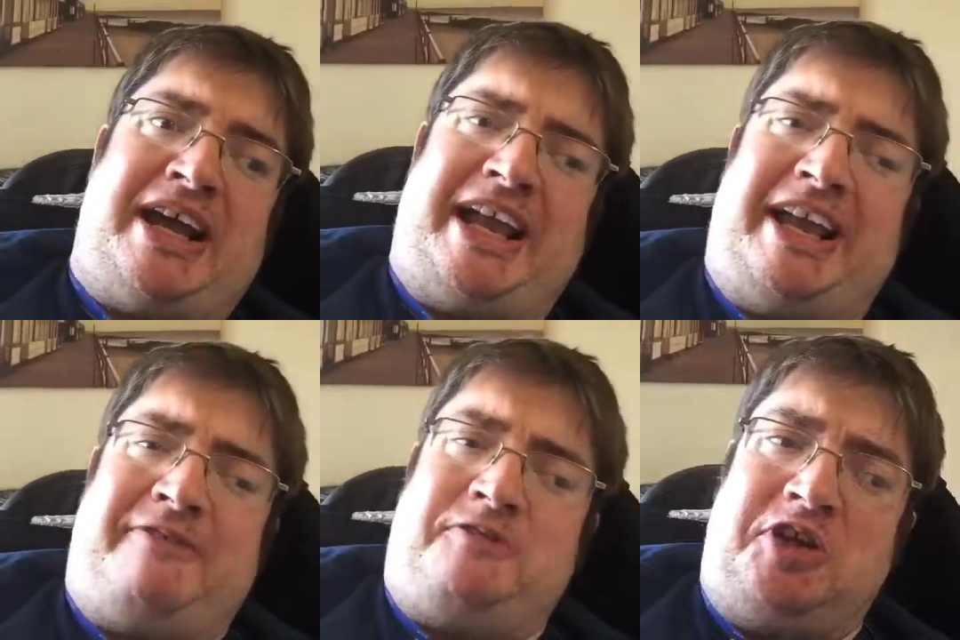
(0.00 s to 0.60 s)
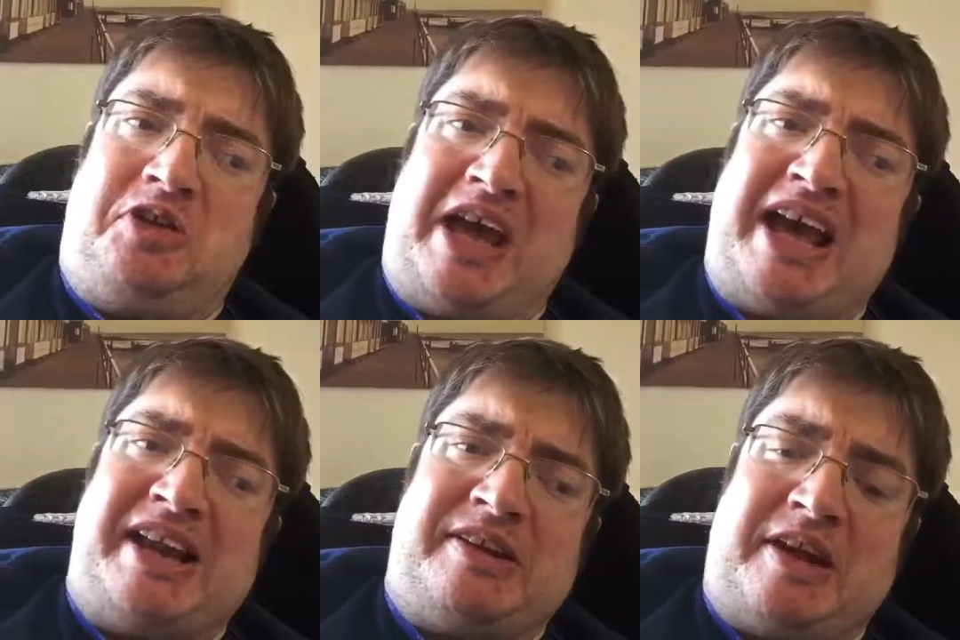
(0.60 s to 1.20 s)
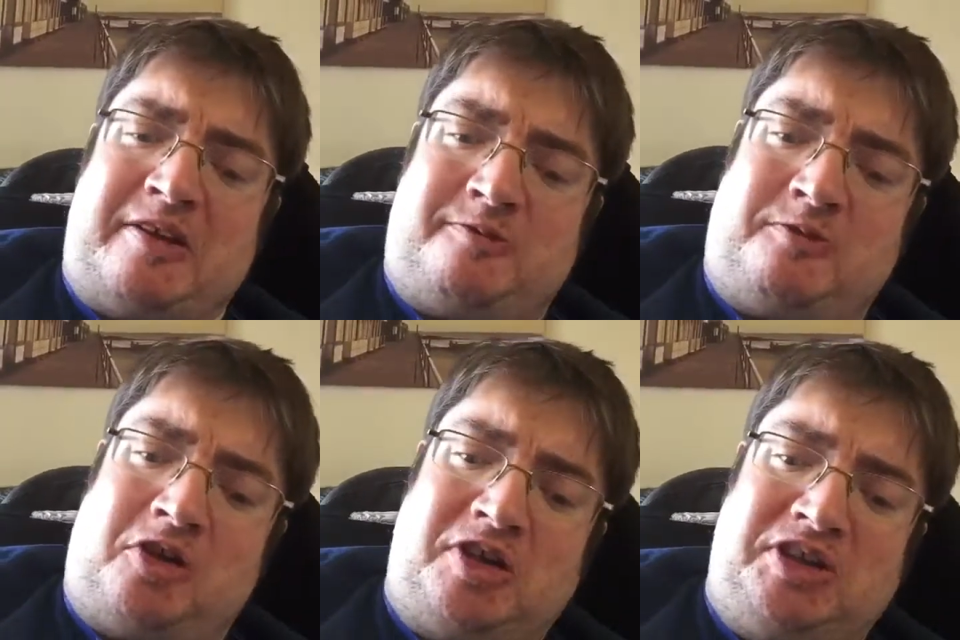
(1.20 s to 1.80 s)
If you can
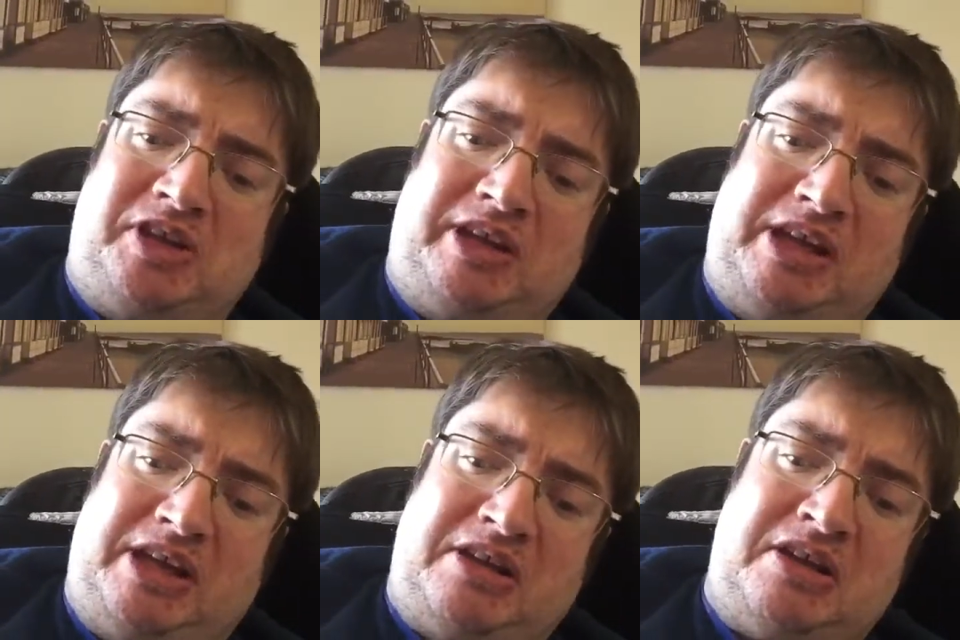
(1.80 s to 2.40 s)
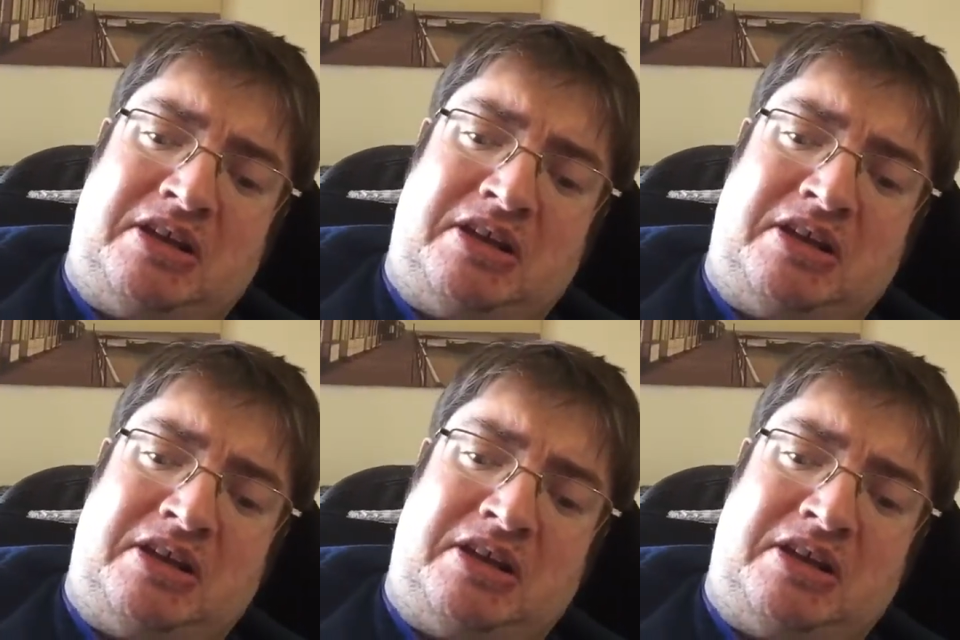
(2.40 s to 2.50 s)
find the